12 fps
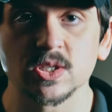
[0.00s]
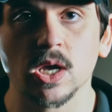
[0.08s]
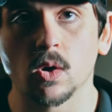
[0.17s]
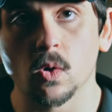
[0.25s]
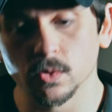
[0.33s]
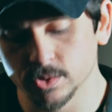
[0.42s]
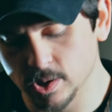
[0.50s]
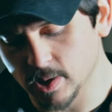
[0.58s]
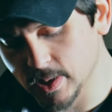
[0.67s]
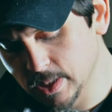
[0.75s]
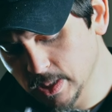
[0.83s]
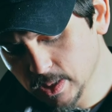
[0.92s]
cell holder
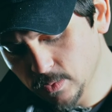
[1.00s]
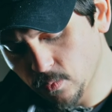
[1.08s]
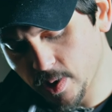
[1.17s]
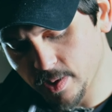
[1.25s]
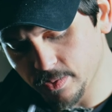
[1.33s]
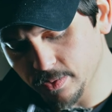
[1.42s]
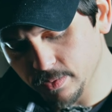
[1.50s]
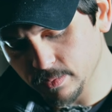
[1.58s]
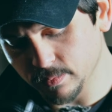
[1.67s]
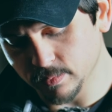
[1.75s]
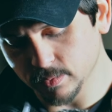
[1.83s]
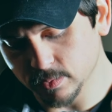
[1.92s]
with
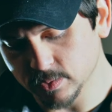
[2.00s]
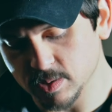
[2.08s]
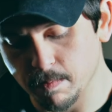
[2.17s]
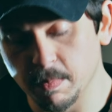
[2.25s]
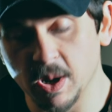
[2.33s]
some